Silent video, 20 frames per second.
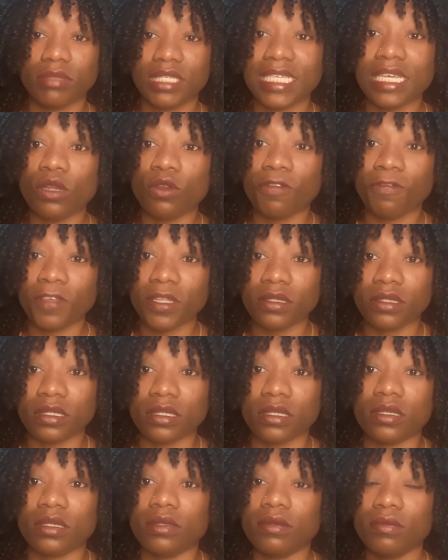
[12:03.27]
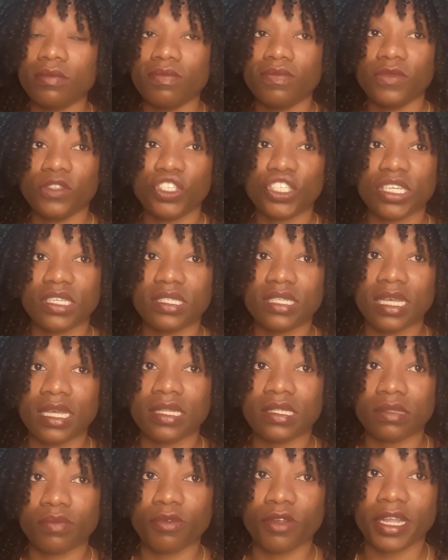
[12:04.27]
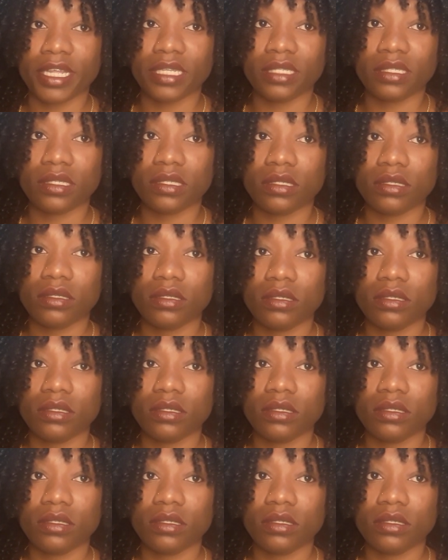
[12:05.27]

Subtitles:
yellow filter just as bright.